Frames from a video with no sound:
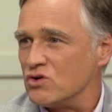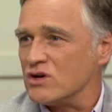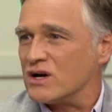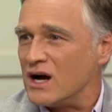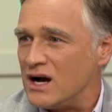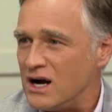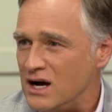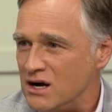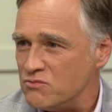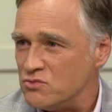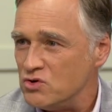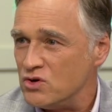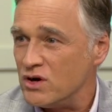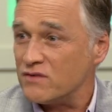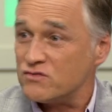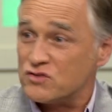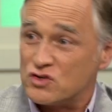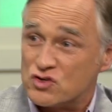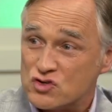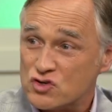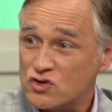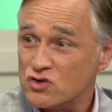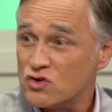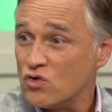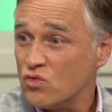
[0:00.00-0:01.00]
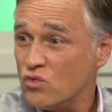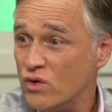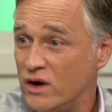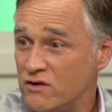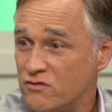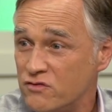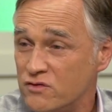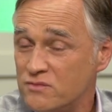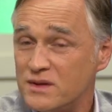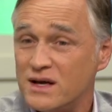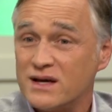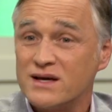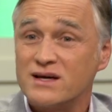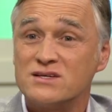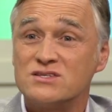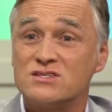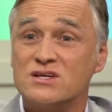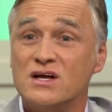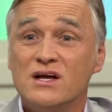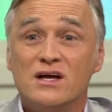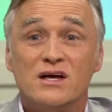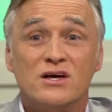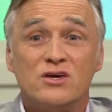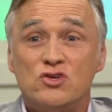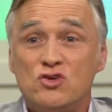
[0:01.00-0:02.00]
Come. You have to turn away from that because
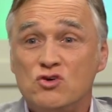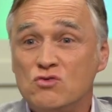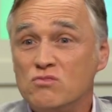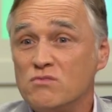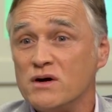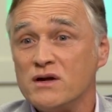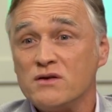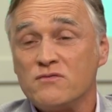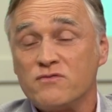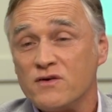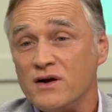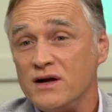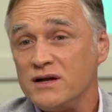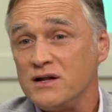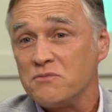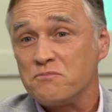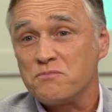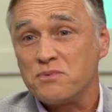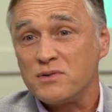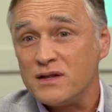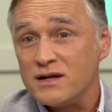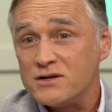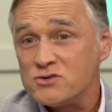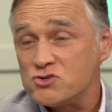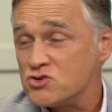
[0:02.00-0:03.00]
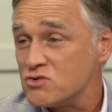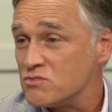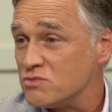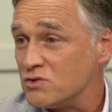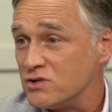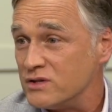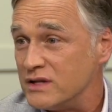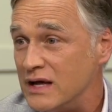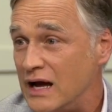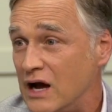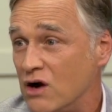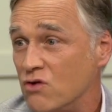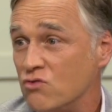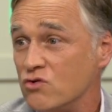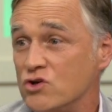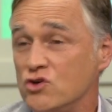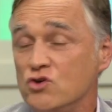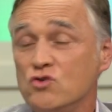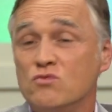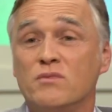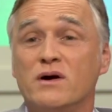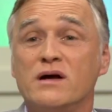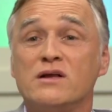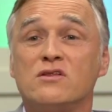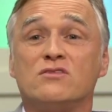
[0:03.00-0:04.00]
you might find it pleasurable now, or
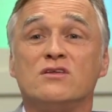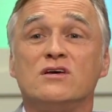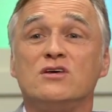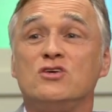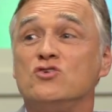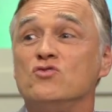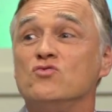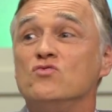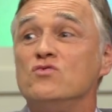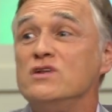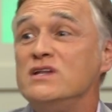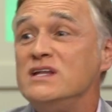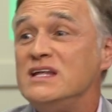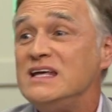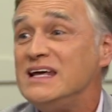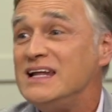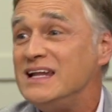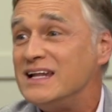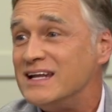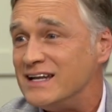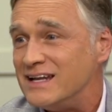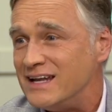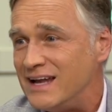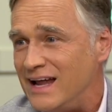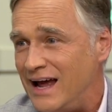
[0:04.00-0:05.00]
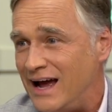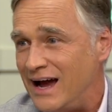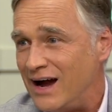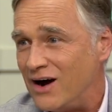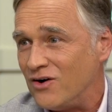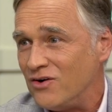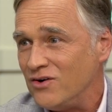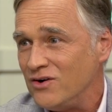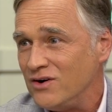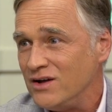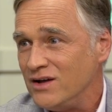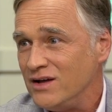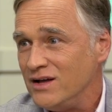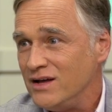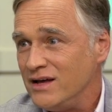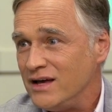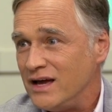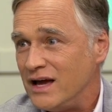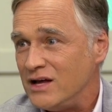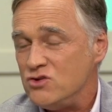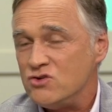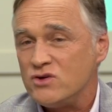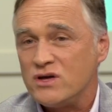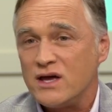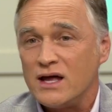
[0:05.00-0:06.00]
you might think you need it now,
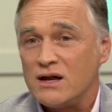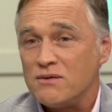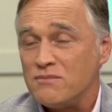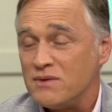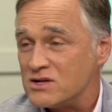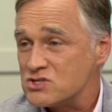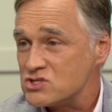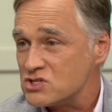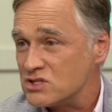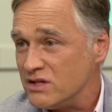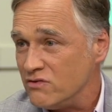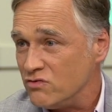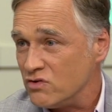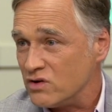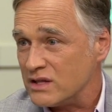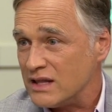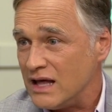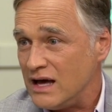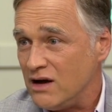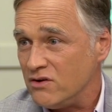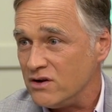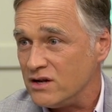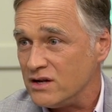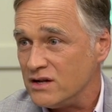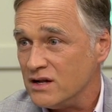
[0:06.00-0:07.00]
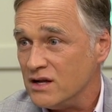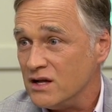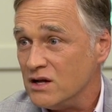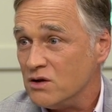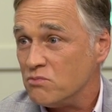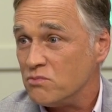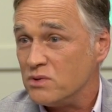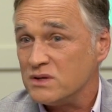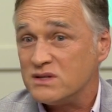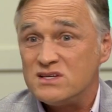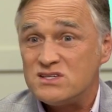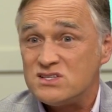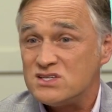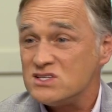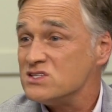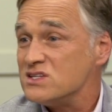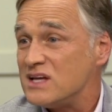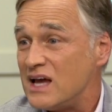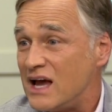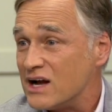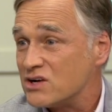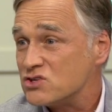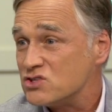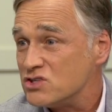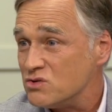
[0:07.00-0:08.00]
and you can't imagine living without it. But this is
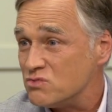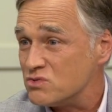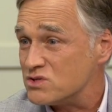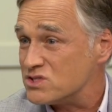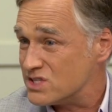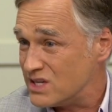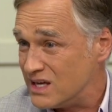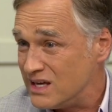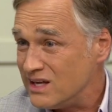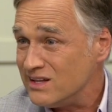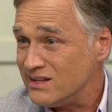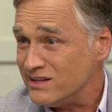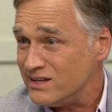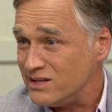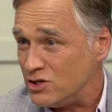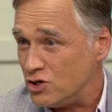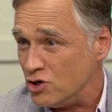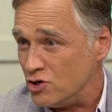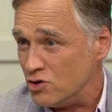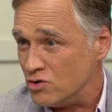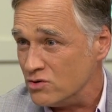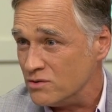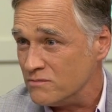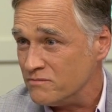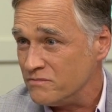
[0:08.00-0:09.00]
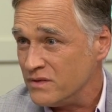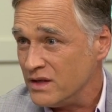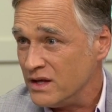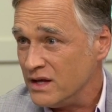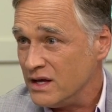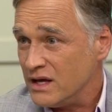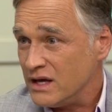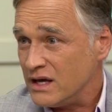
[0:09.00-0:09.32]
actually what's killing you. Yeah.